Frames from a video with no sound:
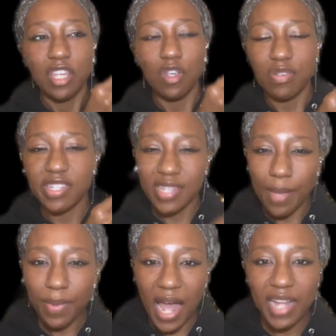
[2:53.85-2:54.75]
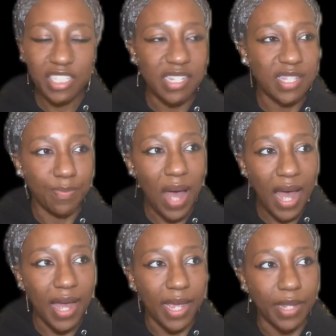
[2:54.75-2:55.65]
Your subconscious
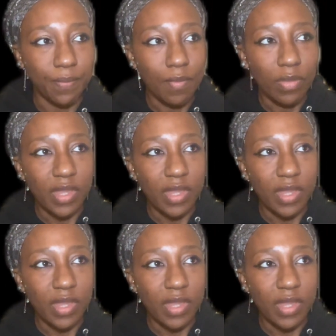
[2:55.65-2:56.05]
mind